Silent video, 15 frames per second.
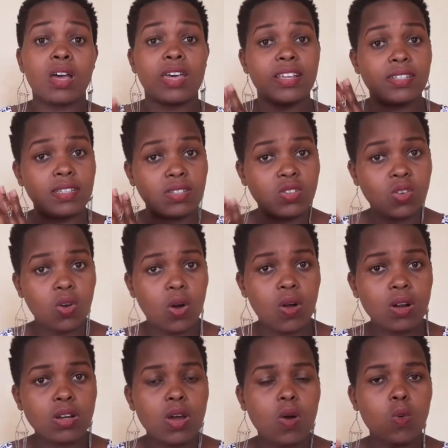It is
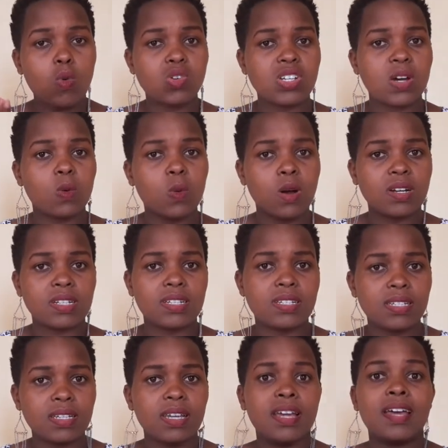called water
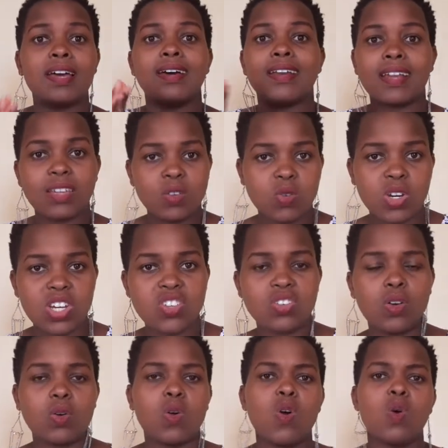quality
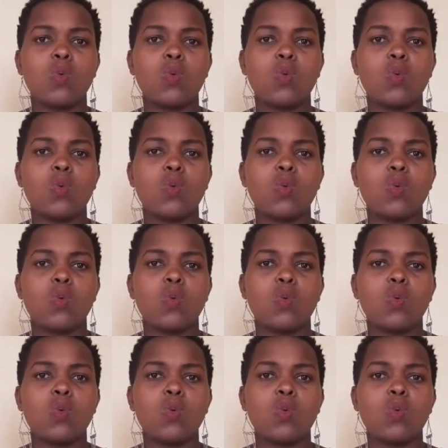regulation.